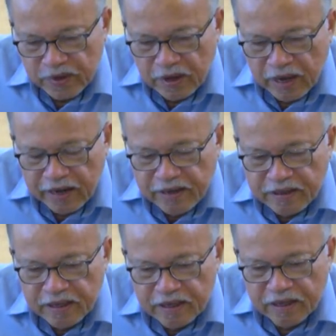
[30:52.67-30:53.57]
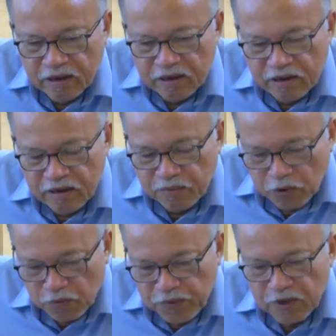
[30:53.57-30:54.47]
editing,
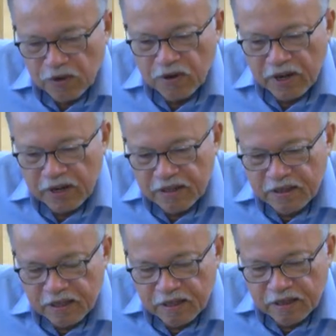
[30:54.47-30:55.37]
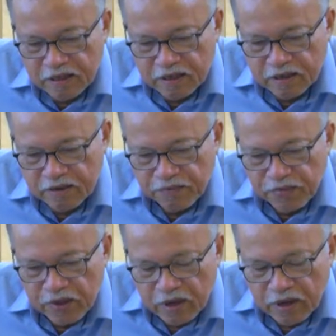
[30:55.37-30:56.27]
improving or editing the
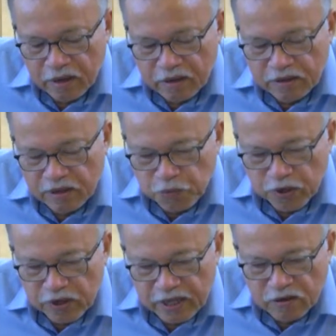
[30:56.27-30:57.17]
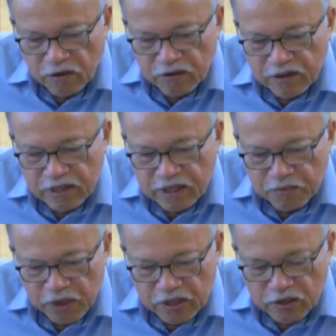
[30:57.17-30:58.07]
simple catalog written
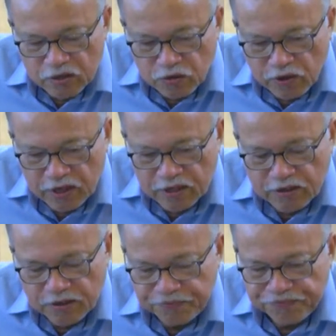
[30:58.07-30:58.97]
by the students.